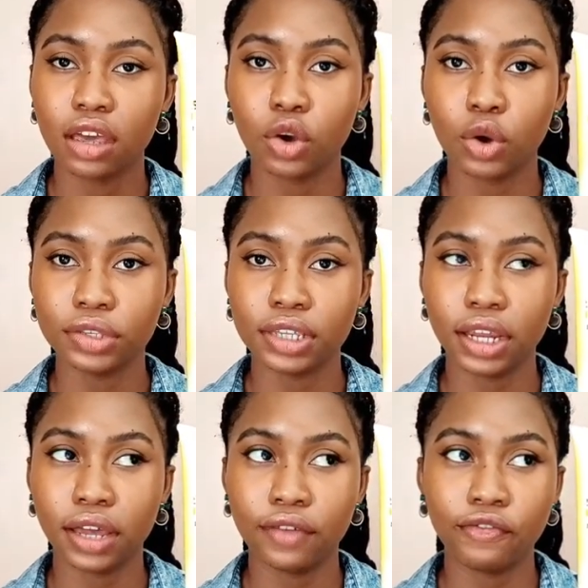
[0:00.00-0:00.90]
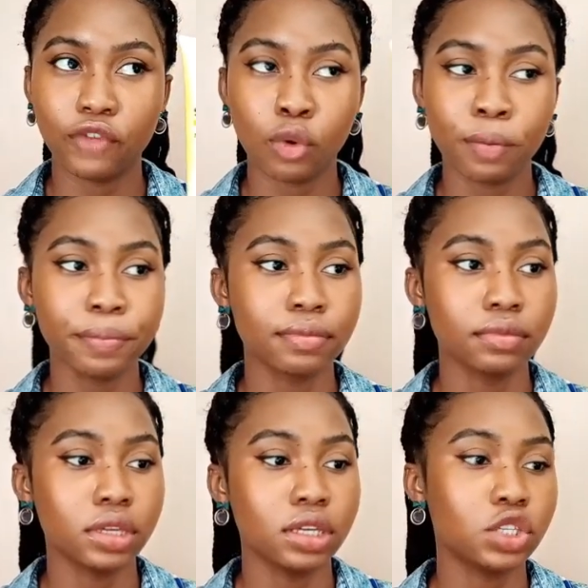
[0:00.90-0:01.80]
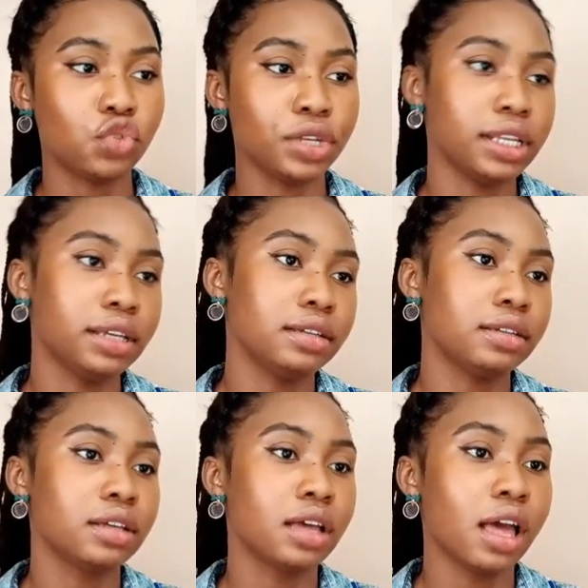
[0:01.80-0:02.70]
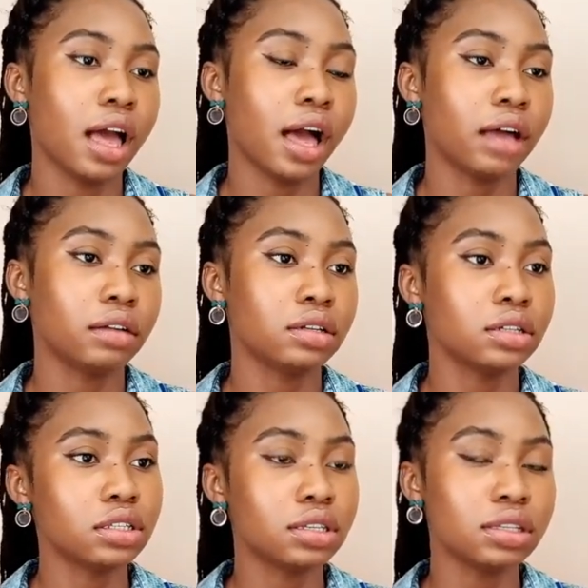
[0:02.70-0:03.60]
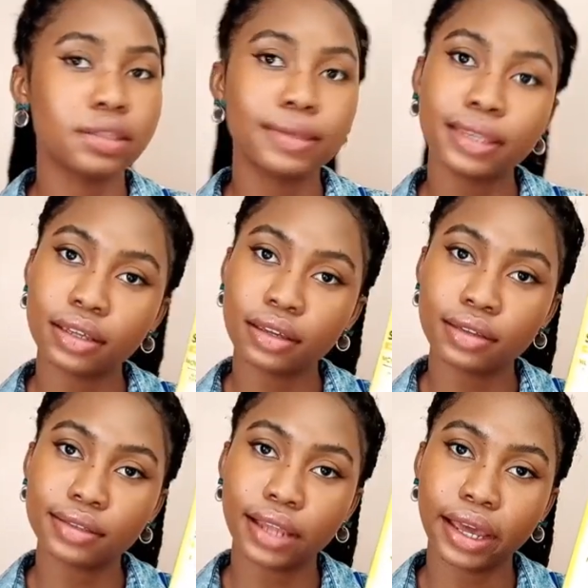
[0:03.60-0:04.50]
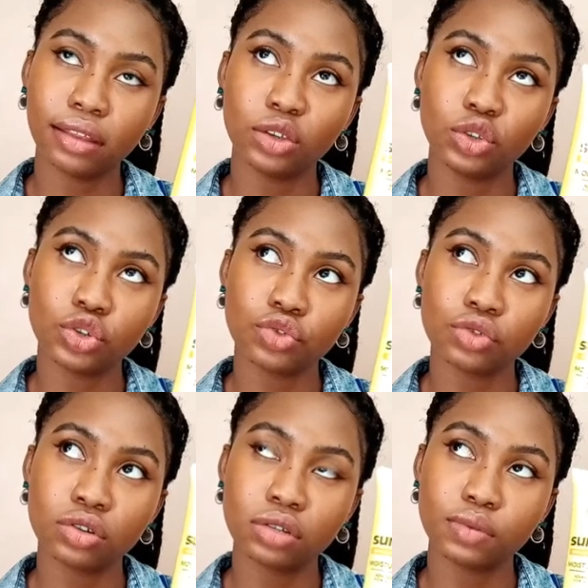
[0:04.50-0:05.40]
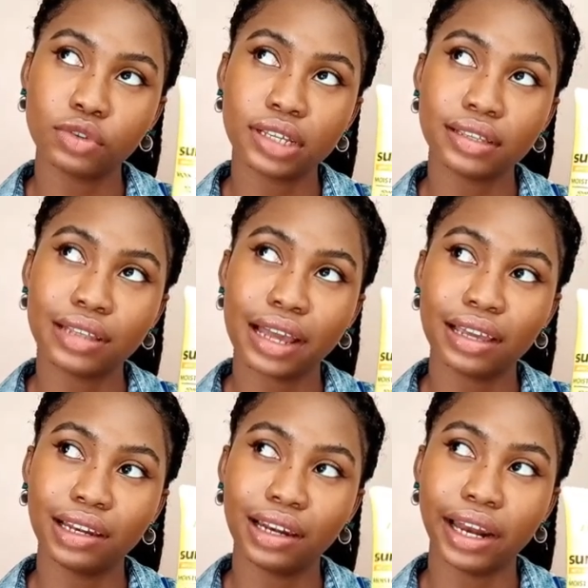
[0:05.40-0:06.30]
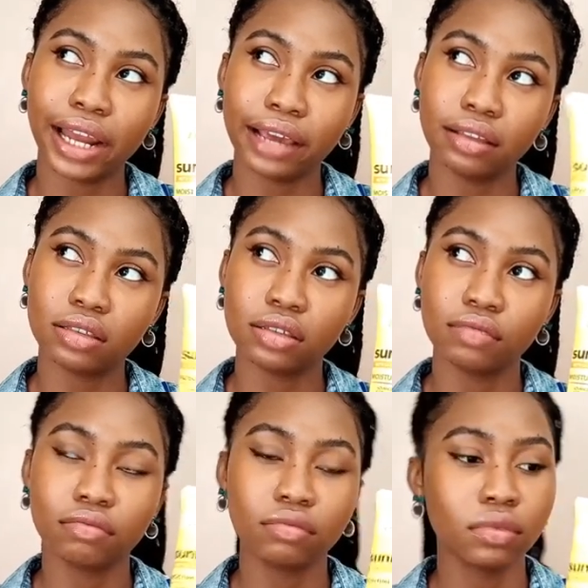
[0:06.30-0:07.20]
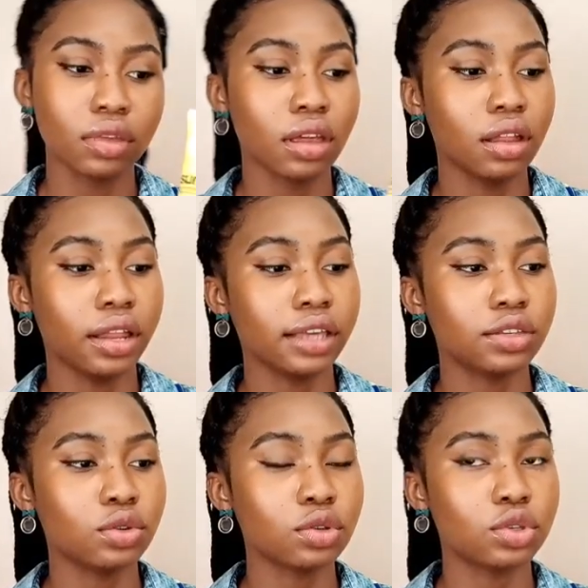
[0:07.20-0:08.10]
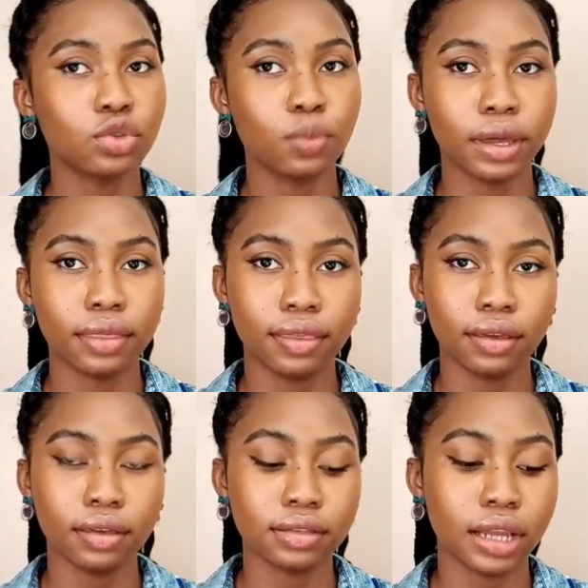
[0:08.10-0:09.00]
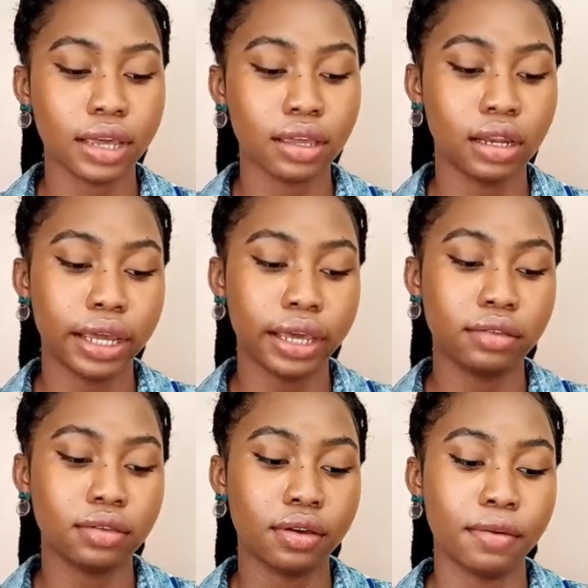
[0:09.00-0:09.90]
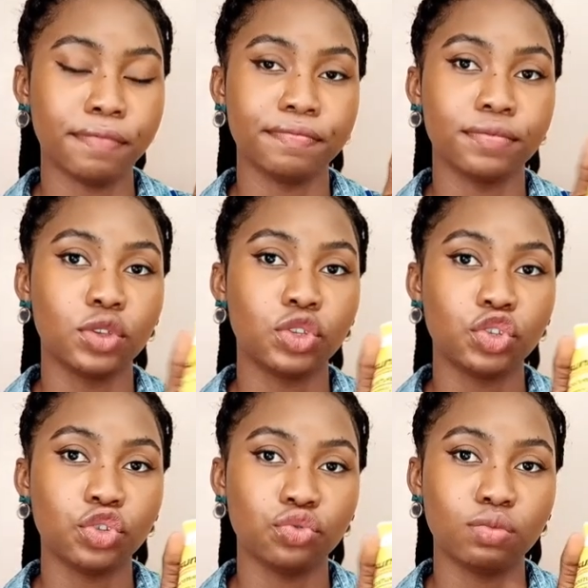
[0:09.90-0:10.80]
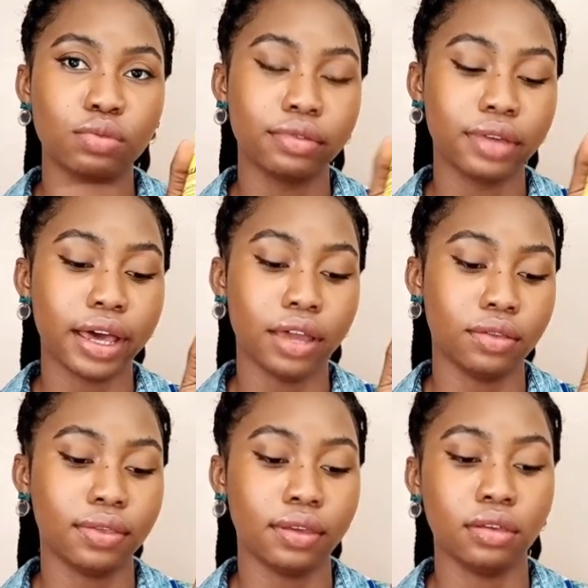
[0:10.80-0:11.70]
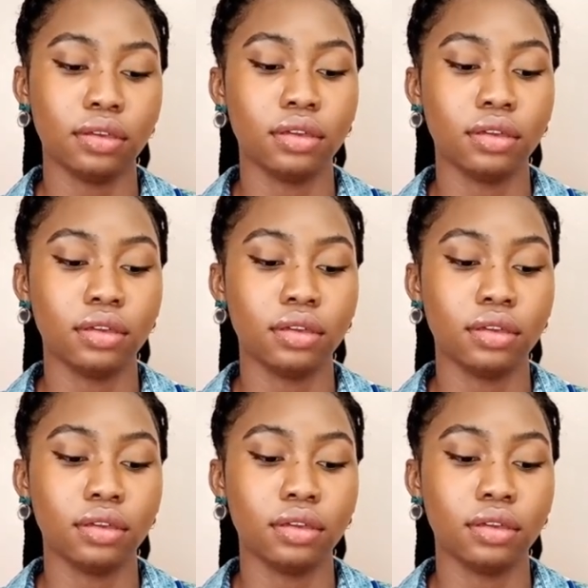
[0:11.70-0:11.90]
container form. It's really it's thick. It's like the usual, but it's like a light, like it's not super thick, it's like a light tube kind of thing,